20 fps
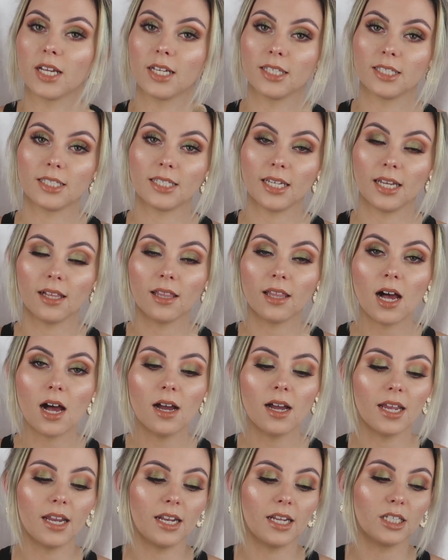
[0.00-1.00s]

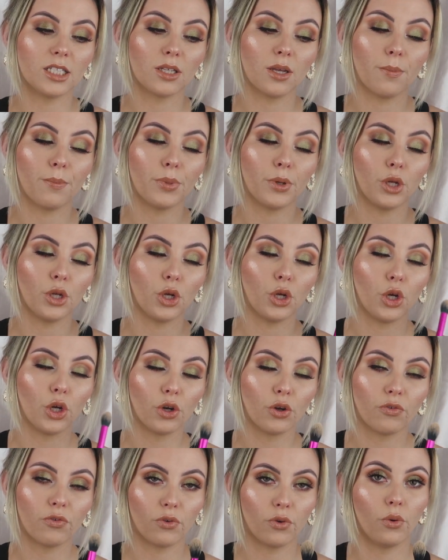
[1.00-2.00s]
concealer. It is
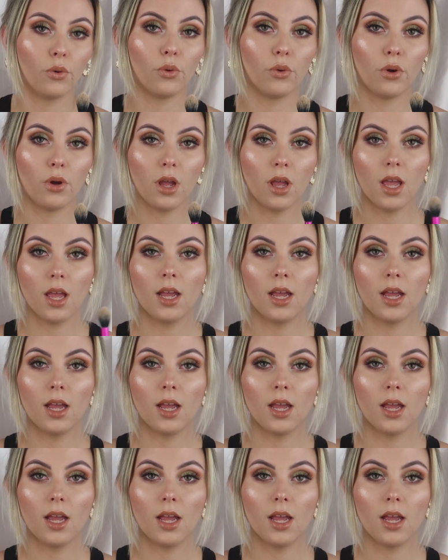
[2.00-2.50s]
beautiful.